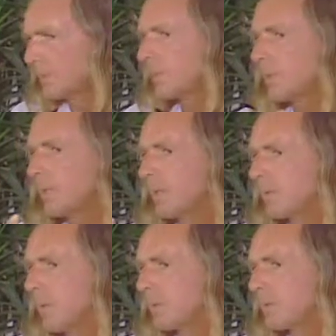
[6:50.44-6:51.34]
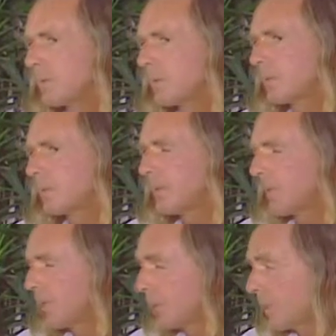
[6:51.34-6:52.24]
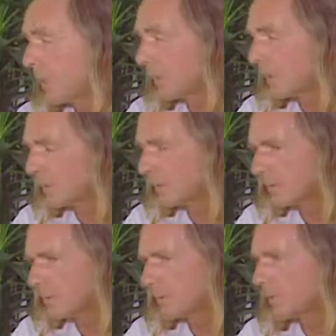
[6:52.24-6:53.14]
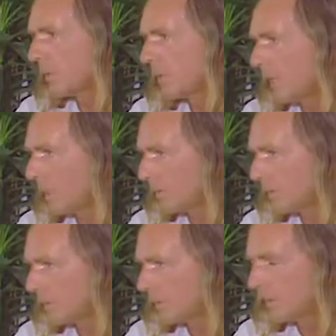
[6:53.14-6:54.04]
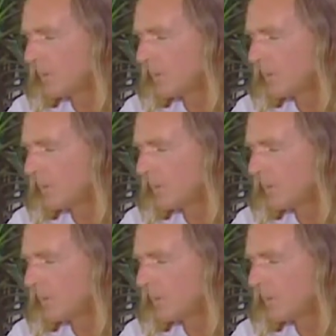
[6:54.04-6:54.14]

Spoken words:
talking about Vyodhya or toll houses,